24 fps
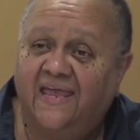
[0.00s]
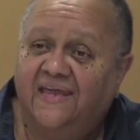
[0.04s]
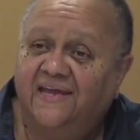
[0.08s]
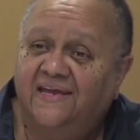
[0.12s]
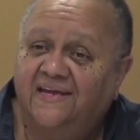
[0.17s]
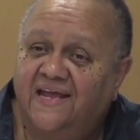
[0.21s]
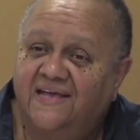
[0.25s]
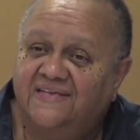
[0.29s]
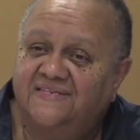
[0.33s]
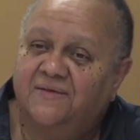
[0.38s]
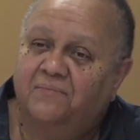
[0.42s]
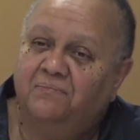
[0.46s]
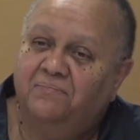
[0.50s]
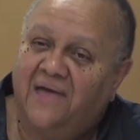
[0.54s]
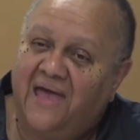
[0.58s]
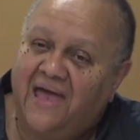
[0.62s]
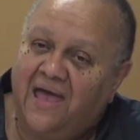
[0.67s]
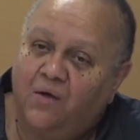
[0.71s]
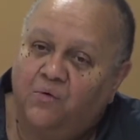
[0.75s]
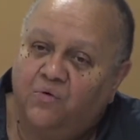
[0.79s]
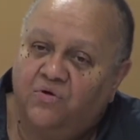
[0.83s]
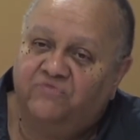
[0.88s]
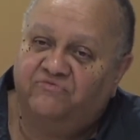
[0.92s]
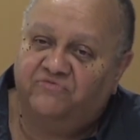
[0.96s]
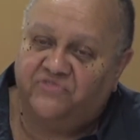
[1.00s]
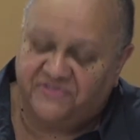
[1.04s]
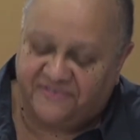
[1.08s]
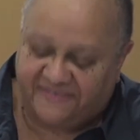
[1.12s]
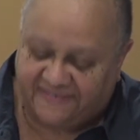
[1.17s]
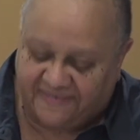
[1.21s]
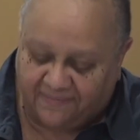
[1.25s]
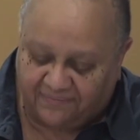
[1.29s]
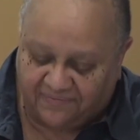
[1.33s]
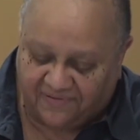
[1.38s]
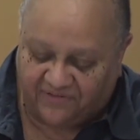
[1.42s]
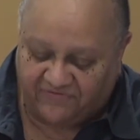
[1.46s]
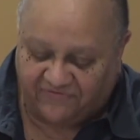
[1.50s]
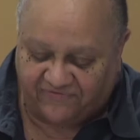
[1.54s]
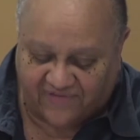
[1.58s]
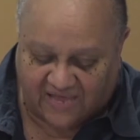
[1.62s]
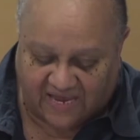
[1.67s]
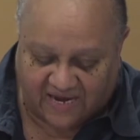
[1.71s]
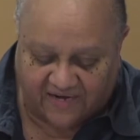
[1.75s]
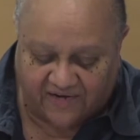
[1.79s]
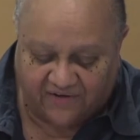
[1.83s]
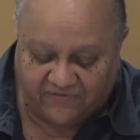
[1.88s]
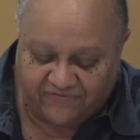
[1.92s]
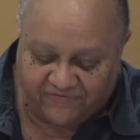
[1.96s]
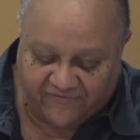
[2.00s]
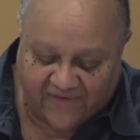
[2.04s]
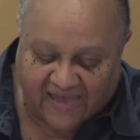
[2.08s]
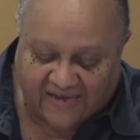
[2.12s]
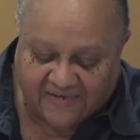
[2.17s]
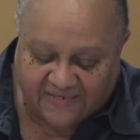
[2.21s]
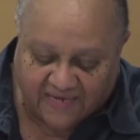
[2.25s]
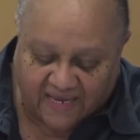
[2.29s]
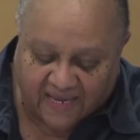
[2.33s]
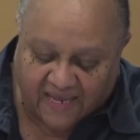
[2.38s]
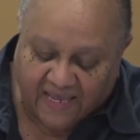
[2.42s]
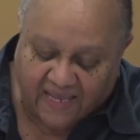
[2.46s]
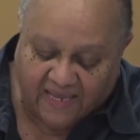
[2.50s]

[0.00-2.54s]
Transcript: It has a powerful simplifying effect.